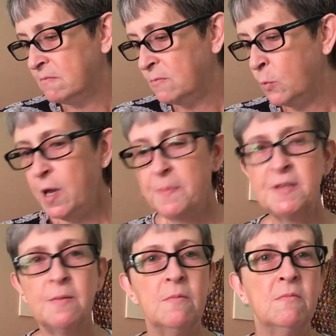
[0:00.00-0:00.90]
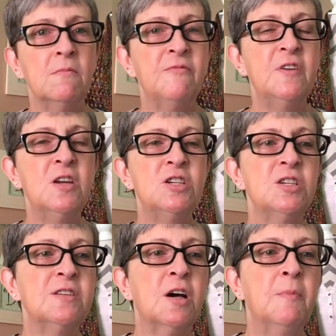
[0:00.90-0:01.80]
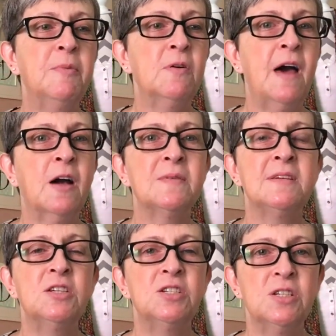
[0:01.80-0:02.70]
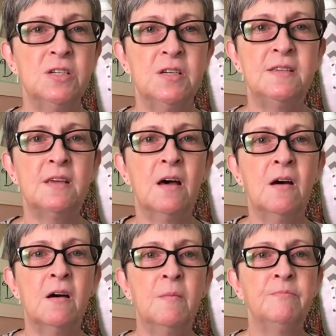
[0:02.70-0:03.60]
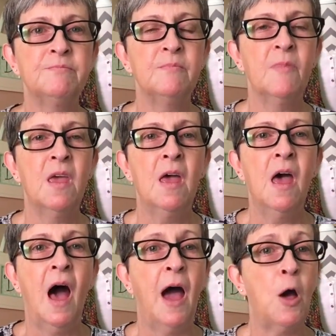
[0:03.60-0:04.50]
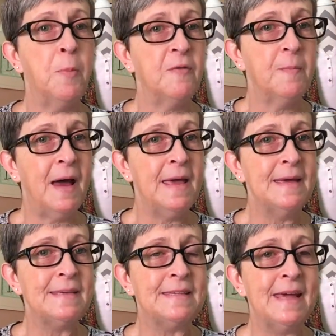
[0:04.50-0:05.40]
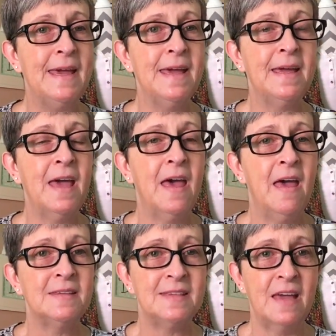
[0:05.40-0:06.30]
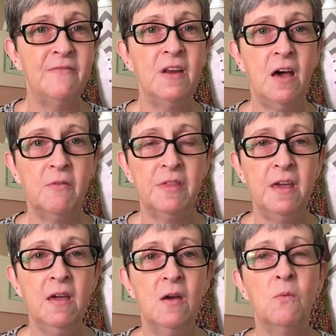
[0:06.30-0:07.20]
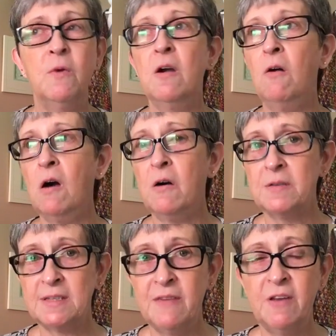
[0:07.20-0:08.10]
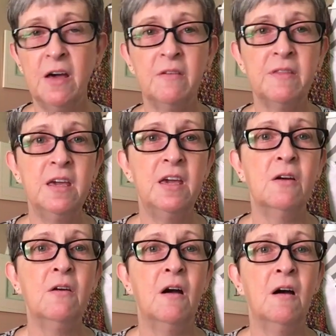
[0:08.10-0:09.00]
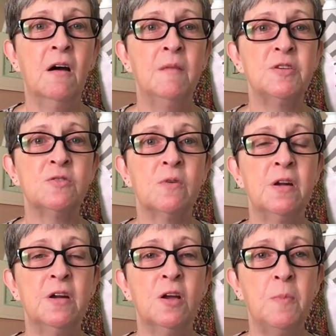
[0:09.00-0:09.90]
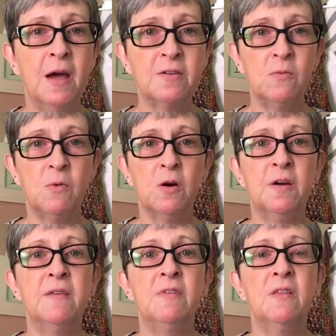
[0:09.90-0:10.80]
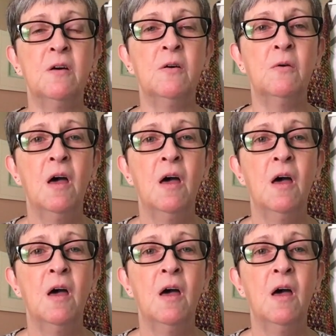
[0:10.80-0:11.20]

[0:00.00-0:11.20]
whips, finishes a couple acquisitions. I hope everybody is staying safe and healthy. We are all safe and healthy here. I'm just ready to go back to work, even though